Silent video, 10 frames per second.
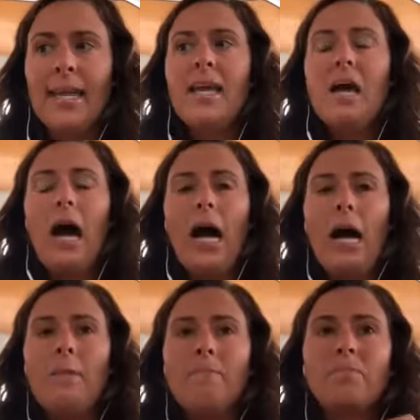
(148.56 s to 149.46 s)

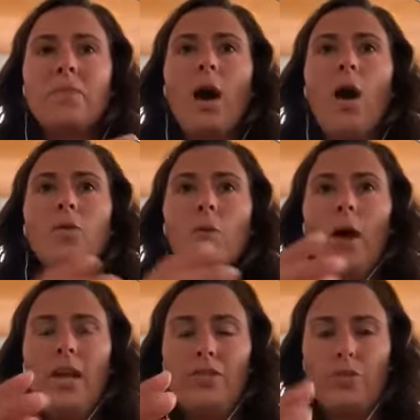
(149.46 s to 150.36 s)
all the
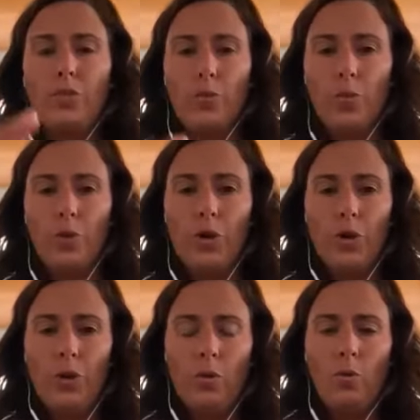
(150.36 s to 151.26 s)
way
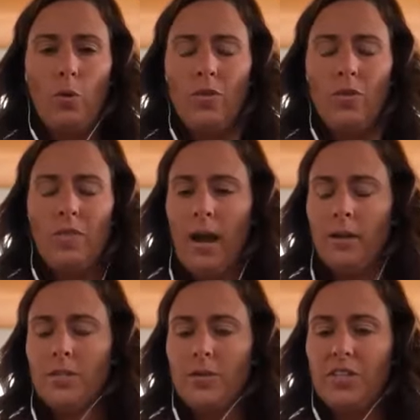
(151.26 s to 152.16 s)
through with
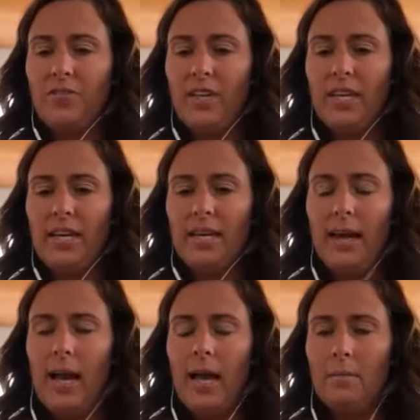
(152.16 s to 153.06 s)
our
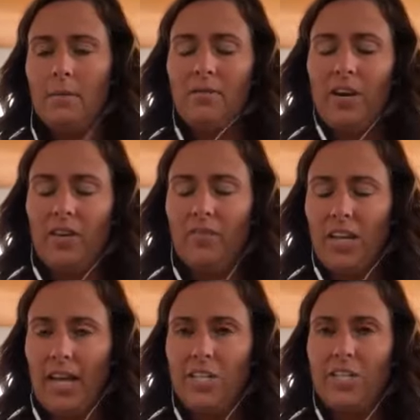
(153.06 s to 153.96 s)
certificate of
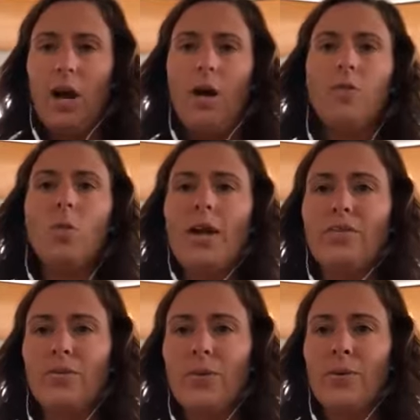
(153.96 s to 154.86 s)
verification, all the way
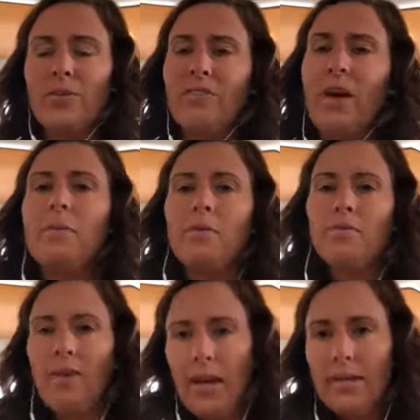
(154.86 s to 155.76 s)
through the fiber
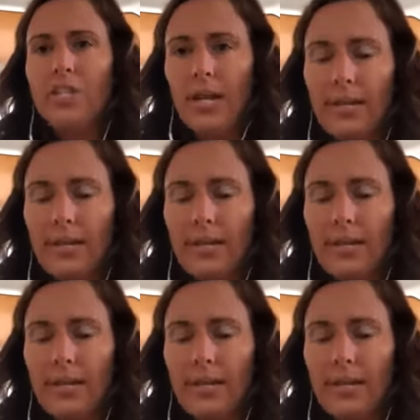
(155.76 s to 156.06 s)
value chain.